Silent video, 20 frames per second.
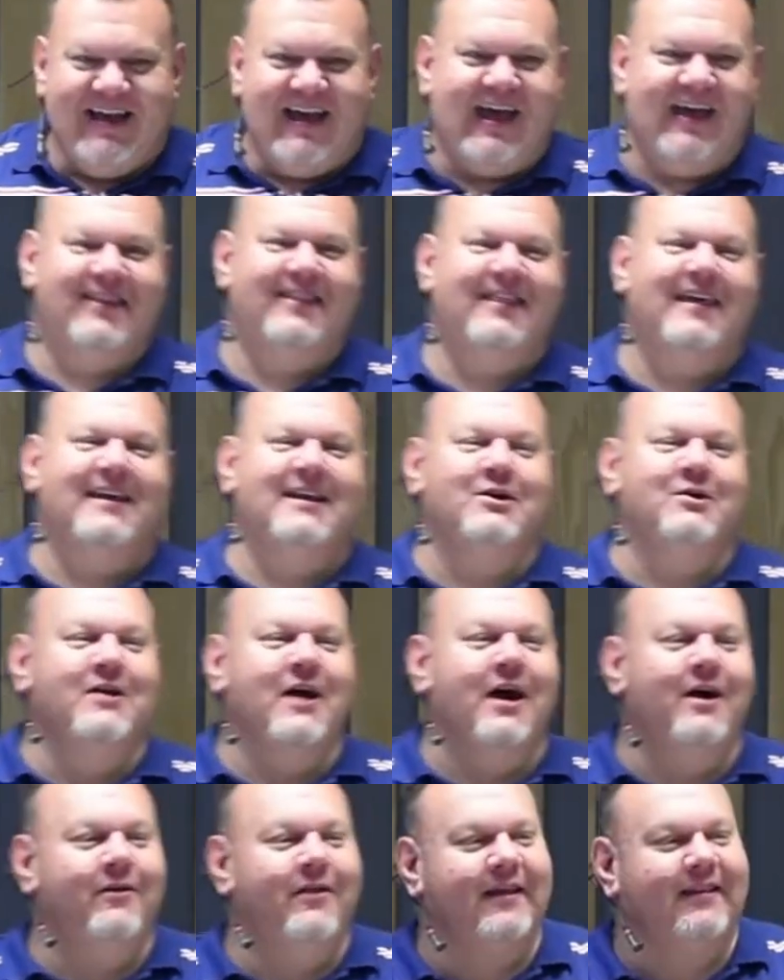And then you
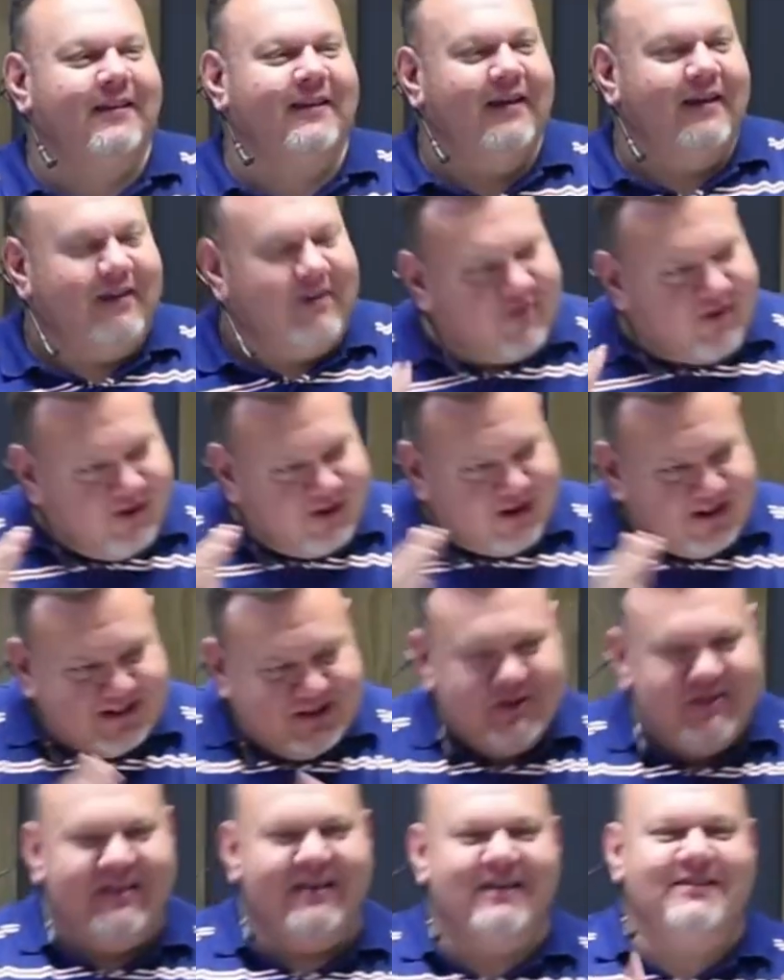know that you've got to
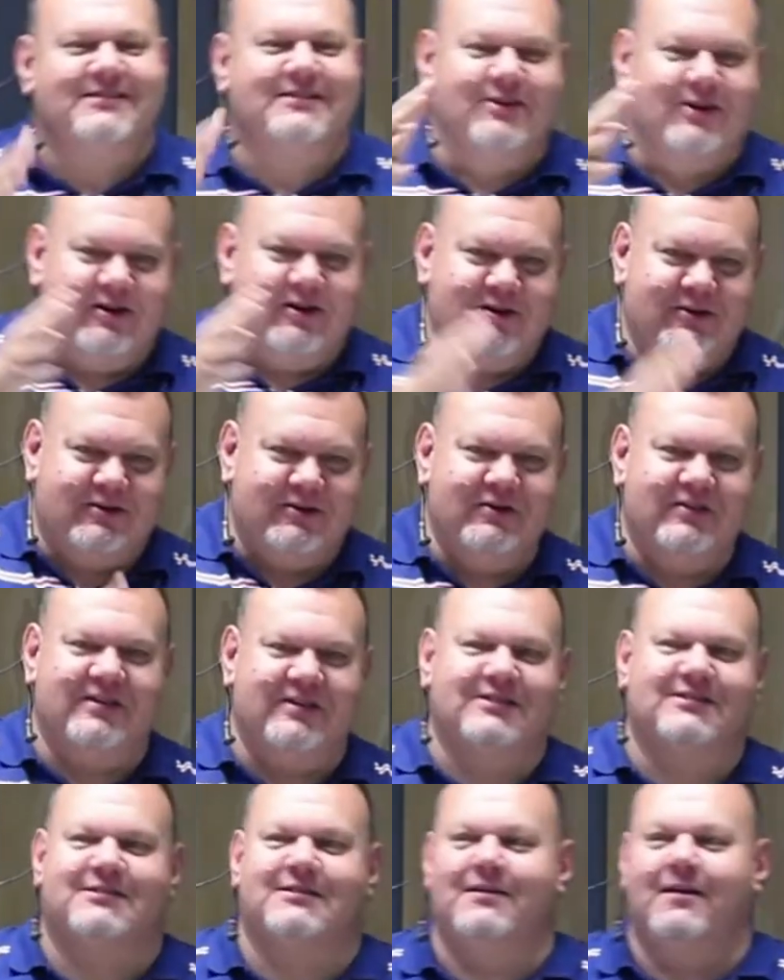do this, you've got to do
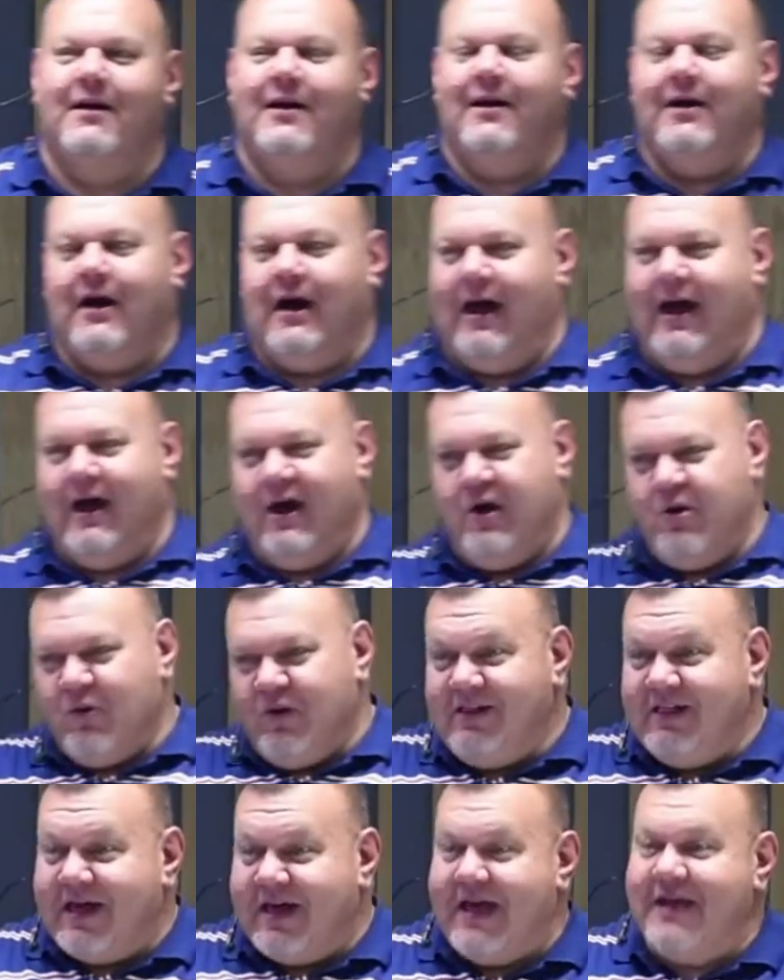this, and I
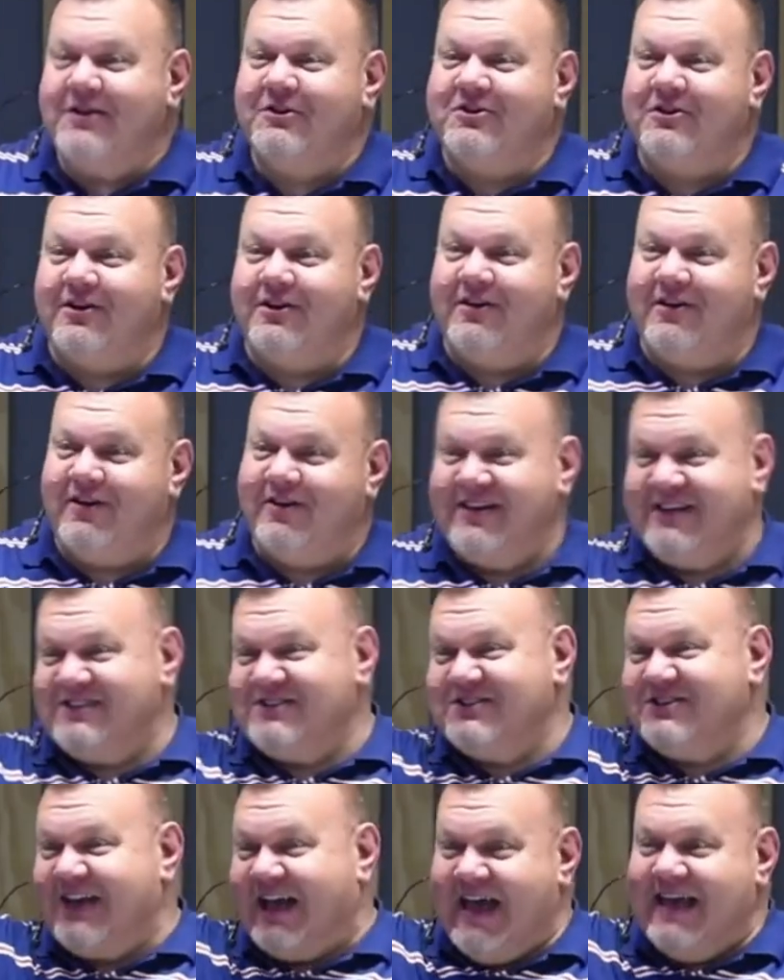will enter
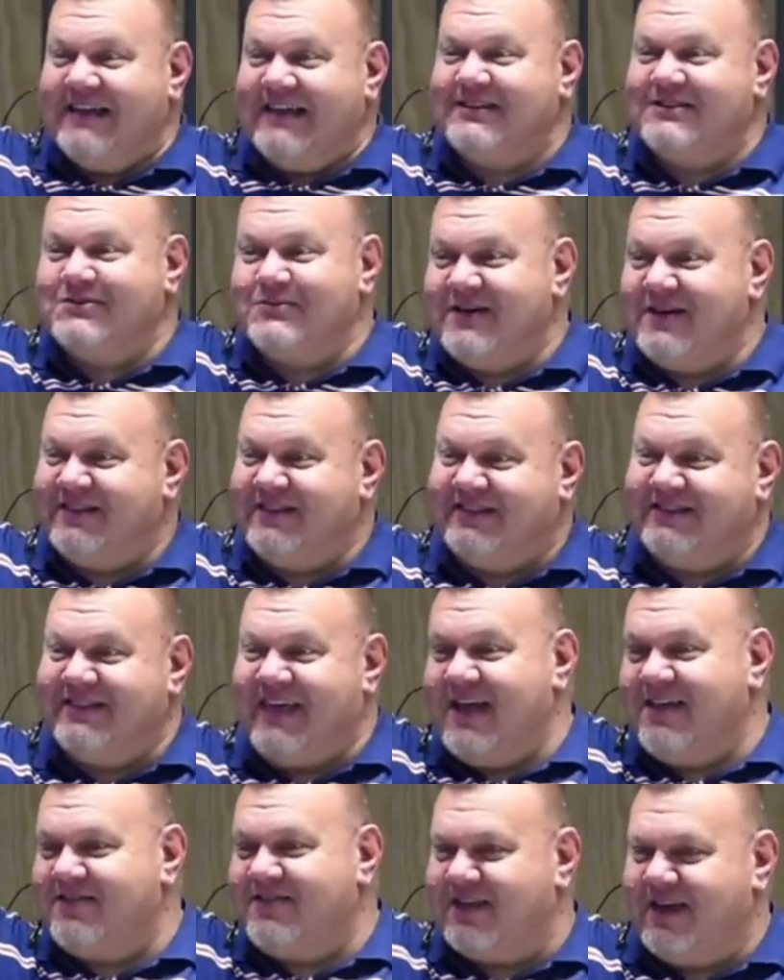his gates with
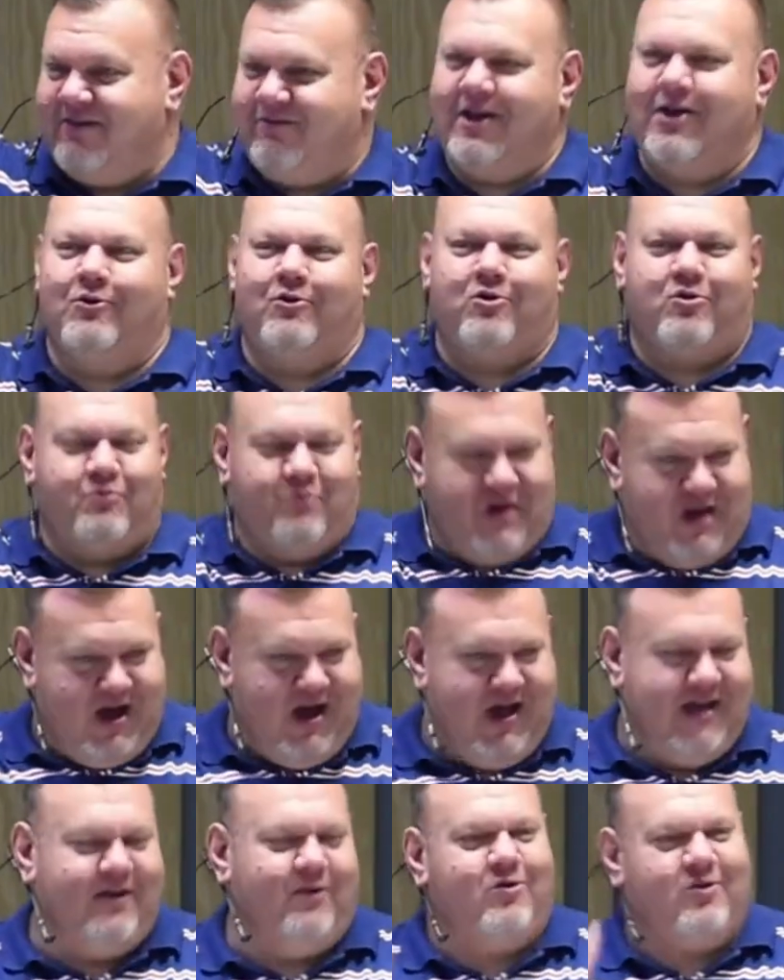thanksgiving. Os
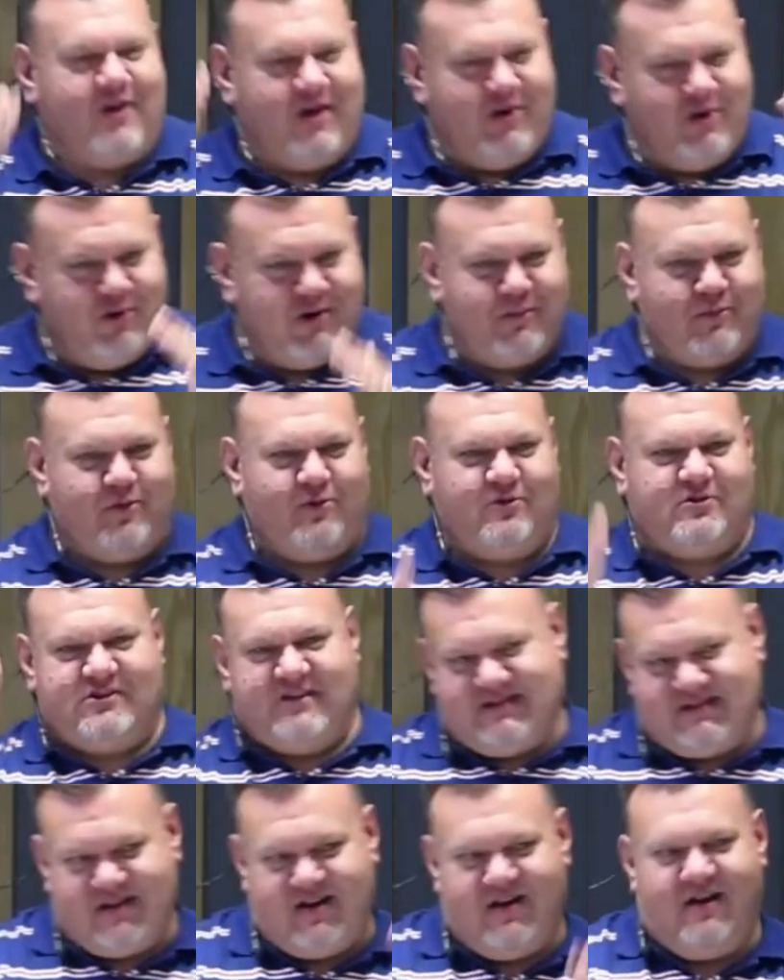begin, ons gaan nou die
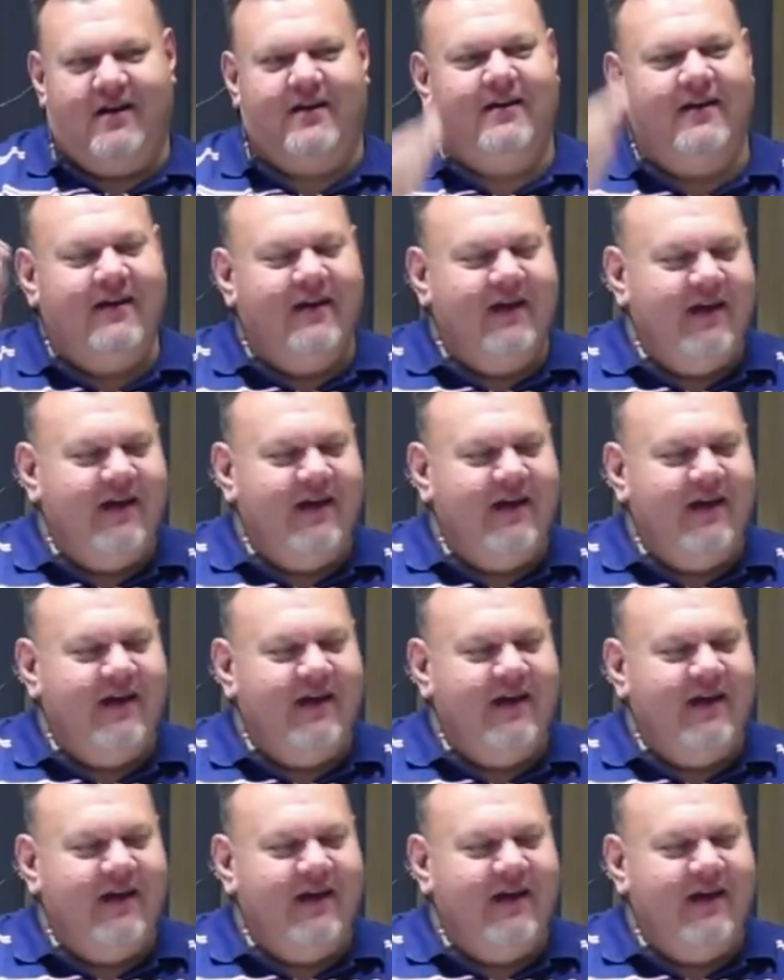proses gaan.